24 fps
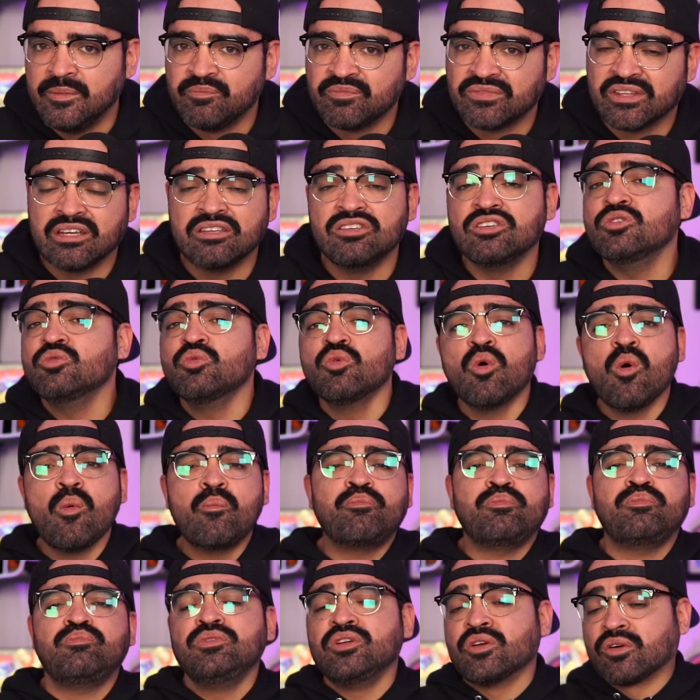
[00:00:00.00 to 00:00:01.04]
and
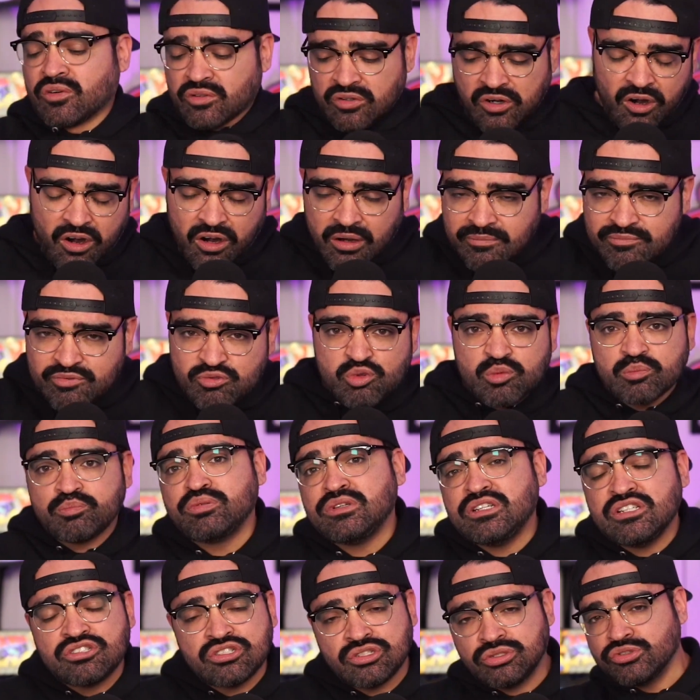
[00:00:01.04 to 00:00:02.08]
your arms will
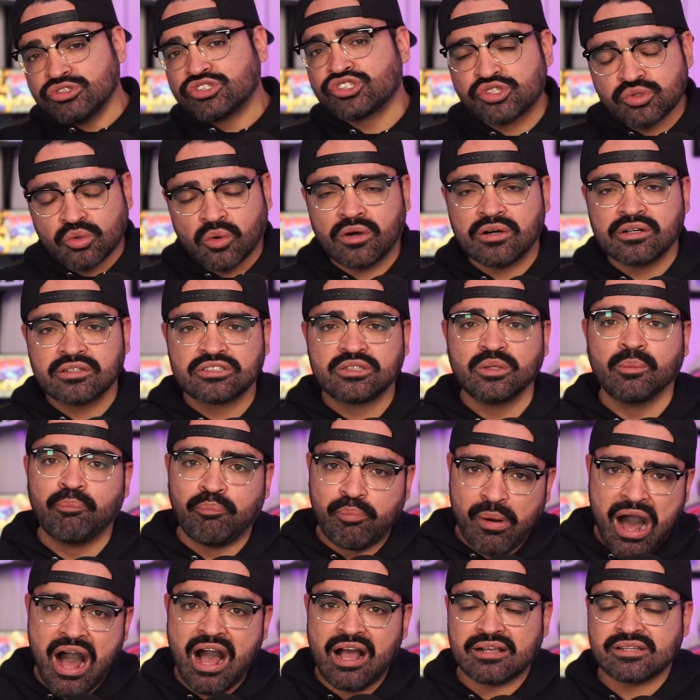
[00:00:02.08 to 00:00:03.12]
be too short to
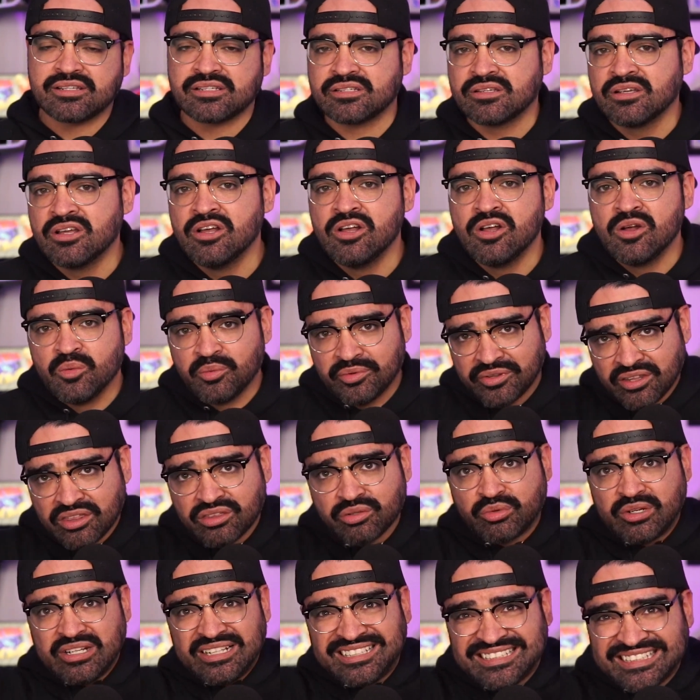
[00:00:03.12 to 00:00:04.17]
box with the
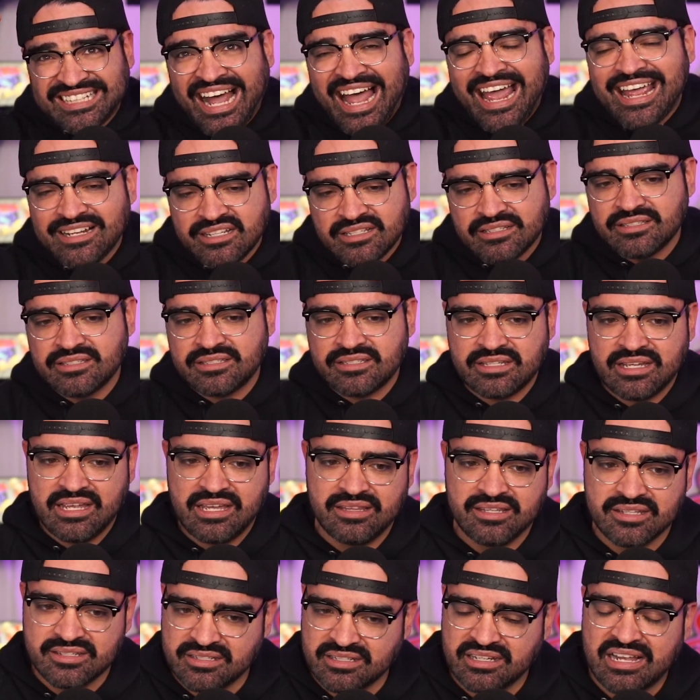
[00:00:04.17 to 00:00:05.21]
three titans
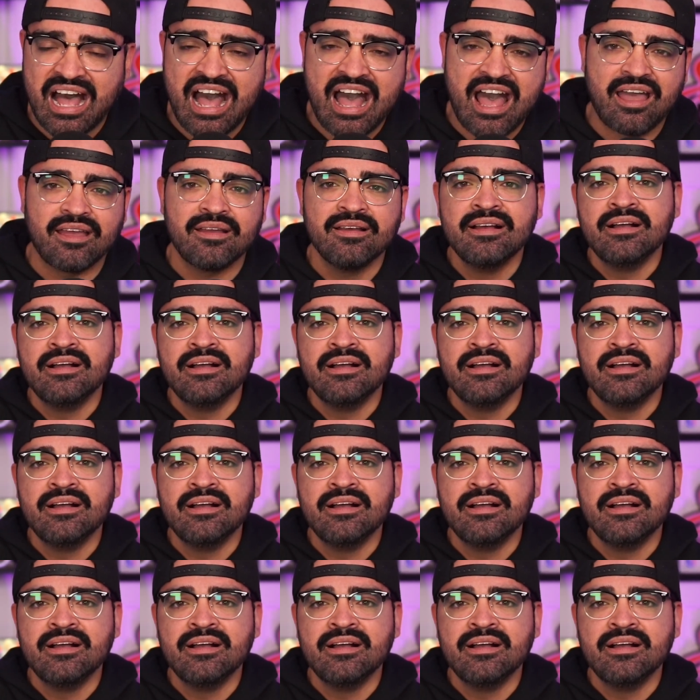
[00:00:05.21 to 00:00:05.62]
in the sky.